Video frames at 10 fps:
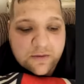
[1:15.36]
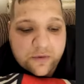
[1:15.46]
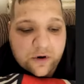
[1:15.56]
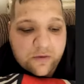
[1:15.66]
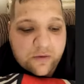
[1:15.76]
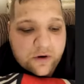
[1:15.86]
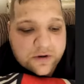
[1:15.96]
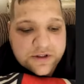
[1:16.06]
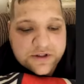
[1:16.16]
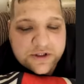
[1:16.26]

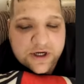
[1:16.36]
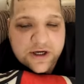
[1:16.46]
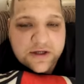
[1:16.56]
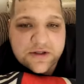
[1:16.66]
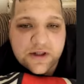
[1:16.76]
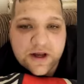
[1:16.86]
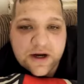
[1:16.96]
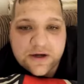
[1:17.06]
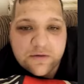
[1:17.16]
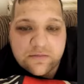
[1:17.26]
Paul has changed the
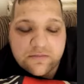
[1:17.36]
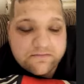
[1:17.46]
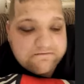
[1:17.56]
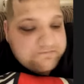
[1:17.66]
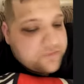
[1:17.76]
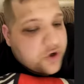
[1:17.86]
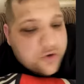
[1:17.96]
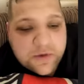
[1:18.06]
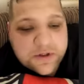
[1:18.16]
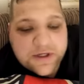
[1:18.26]
lineup
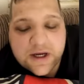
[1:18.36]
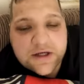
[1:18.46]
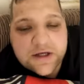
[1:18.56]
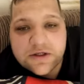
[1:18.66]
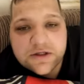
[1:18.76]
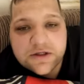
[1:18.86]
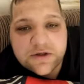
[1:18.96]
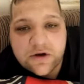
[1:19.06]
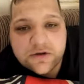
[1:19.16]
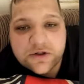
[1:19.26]
numerous occasions. It's
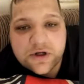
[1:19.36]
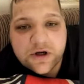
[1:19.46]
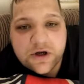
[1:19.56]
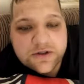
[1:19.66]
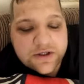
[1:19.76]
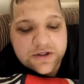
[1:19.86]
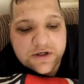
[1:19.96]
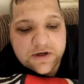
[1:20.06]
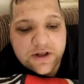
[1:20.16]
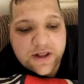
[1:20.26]
not just a
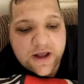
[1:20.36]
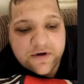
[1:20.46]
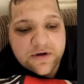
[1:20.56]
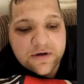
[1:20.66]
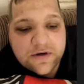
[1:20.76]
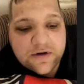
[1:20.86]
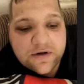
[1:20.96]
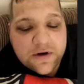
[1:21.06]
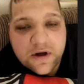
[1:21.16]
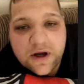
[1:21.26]
consistent 11.
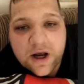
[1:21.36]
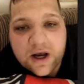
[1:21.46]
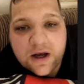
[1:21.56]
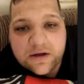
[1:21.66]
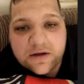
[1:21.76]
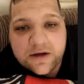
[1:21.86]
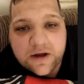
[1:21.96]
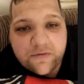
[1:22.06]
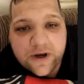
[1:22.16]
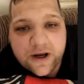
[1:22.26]
And
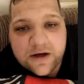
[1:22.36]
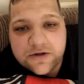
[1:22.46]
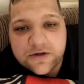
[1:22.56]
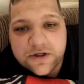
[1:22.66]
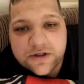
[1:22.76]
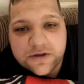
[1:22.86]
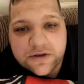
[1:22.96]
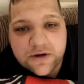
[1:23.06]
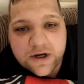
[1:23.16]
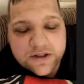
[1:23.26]
if we get injuries,
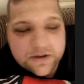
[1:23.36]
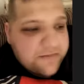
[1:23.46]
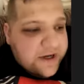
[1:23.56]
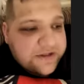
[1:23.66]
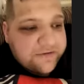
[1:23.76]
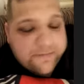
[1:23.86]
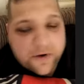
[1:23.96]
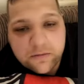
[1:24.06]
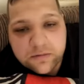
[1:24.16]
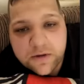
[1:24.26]
it's a massive
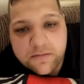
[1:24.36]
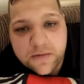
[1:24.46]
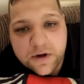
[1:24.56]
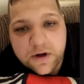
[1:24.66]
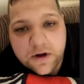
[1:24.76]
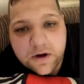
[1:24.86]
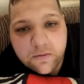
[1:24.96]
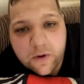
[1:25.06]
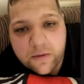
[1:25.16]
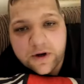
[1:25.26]
problem
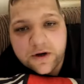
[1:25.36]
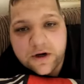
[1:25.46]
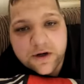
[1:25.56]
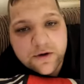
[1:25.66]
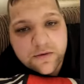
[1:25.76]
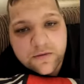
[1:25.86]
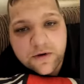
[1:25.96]
what we're going to do.